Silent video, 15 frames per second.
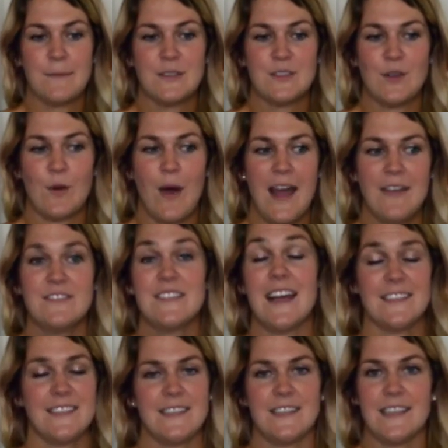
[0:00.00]
So I've
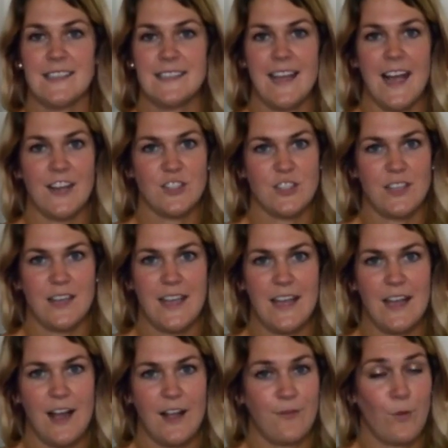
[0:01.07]
tested this
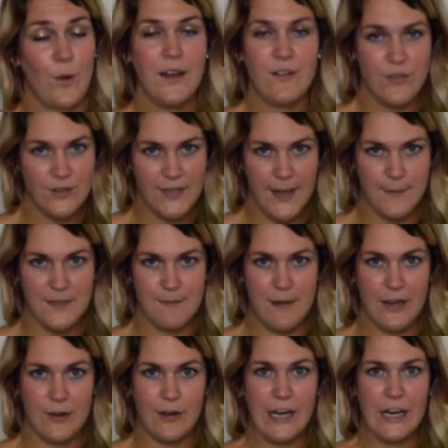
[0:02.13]
actually quite a few times in
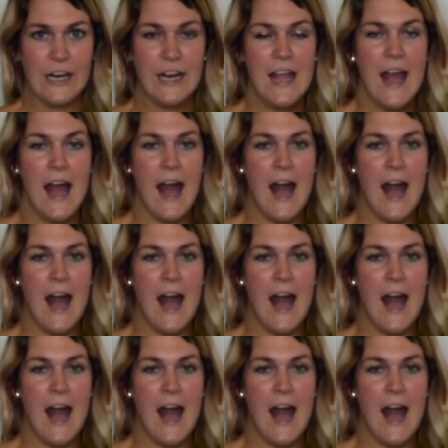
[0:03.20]
my career,